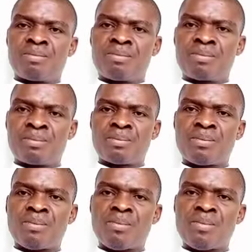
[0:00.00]
This is
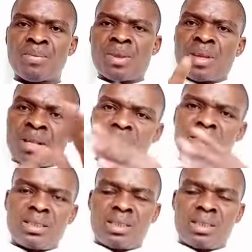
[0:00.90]
where we are going to end our